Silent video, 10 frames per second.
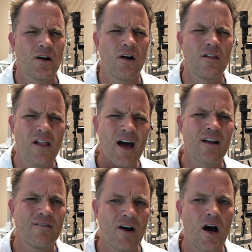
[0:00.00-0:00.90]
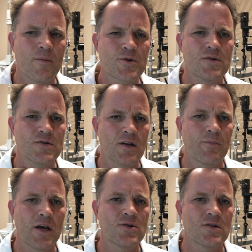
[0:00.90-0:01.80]
A lot of options that
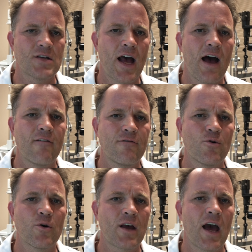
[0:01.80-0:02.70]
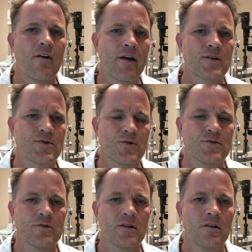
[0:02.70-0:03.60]
patients have for cataract
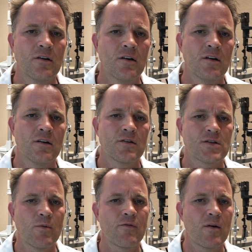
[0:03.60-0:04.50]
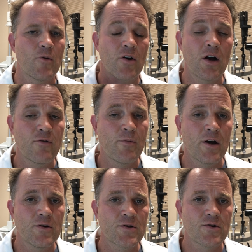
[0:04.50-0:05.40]
surgery. Some of them are covered by
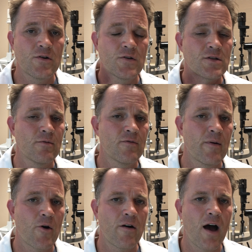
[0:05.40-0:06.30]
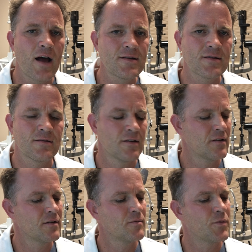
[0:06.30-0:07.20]
your insurance, some of them are not.
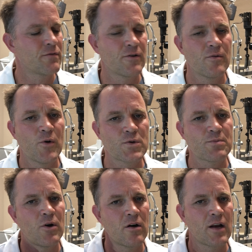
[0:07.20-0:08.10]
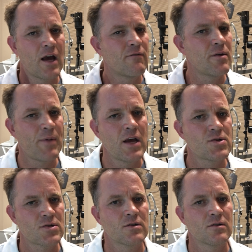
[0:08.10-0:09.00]
But for the most part, every
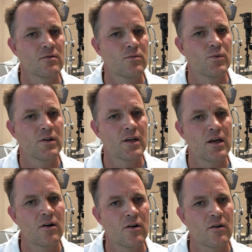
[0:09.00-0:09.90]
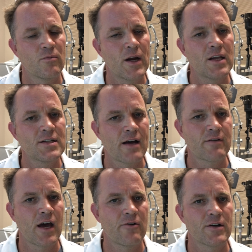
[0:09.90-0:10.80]
patient, when they are ready to
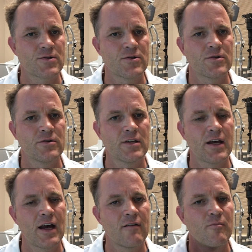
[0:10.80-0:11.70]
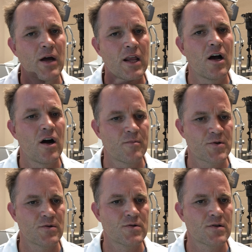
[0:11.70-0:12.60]
have cataract surgery, they have many
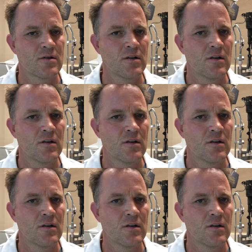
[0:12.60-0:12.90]
options